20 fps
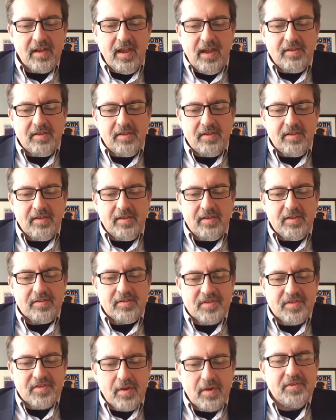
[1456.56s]

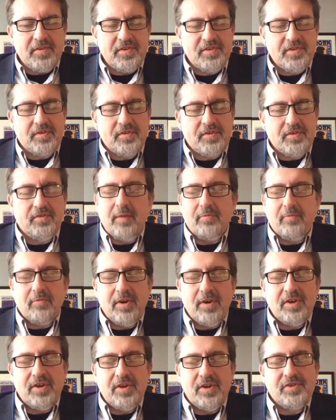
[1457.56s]
And some of these
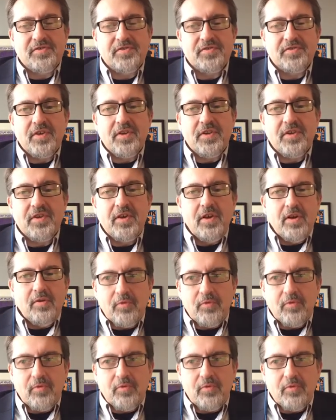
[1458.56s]
collaborations
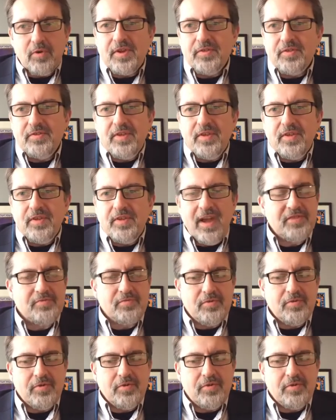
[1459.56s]
were with
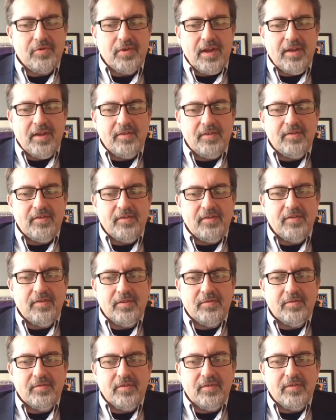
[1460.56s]
natural
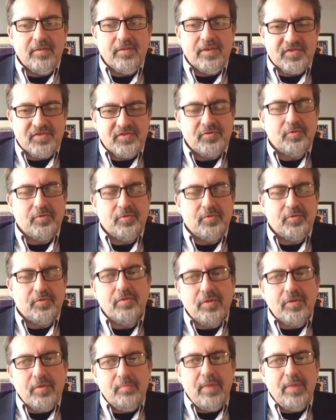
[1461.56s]
and
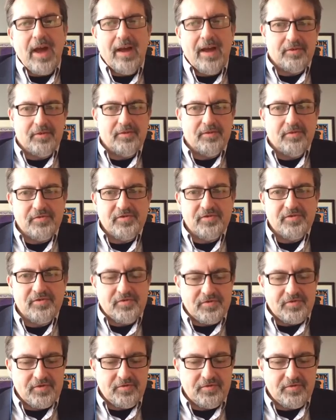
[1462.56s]
historical
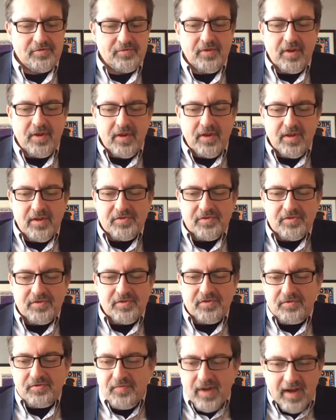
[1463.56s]
competitors to
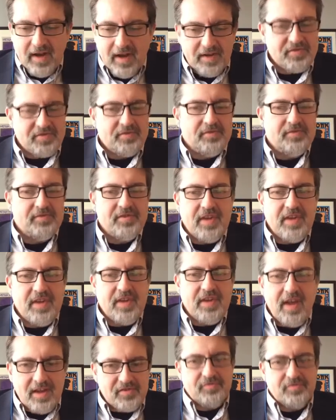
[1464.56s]

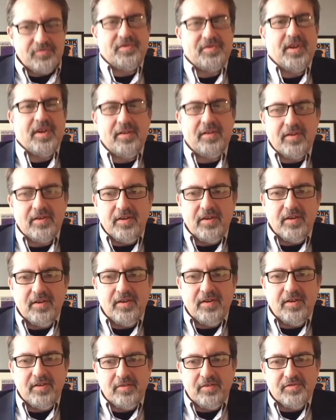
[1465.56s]
Pfizer, to
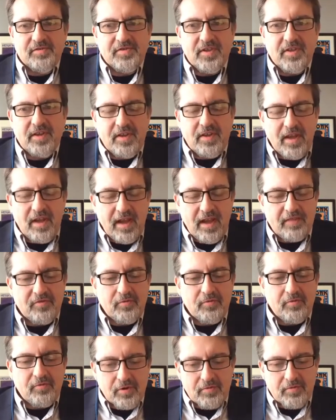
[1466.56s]
AstraZeneca, and others. They
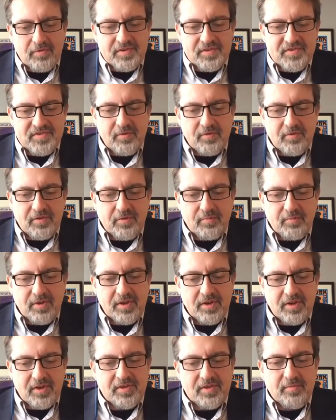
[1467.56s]
had to work with some of their
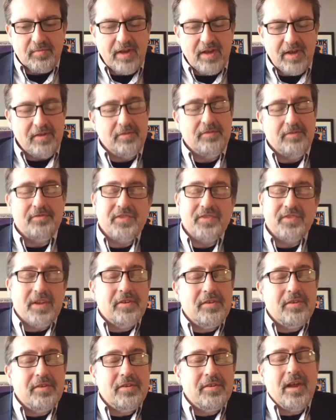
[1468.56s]
biggest competitors. They
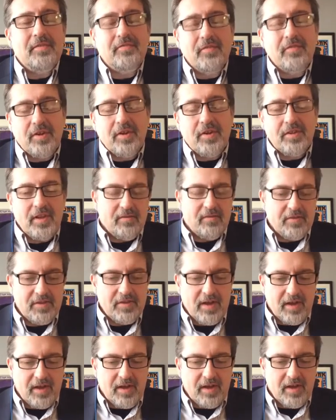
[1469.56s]
could not have done that
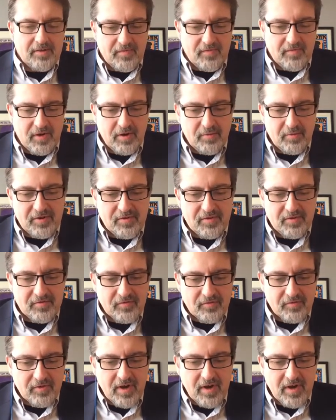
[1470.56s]
without an environment
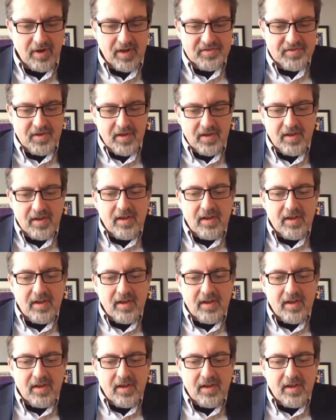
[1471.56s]
of trust.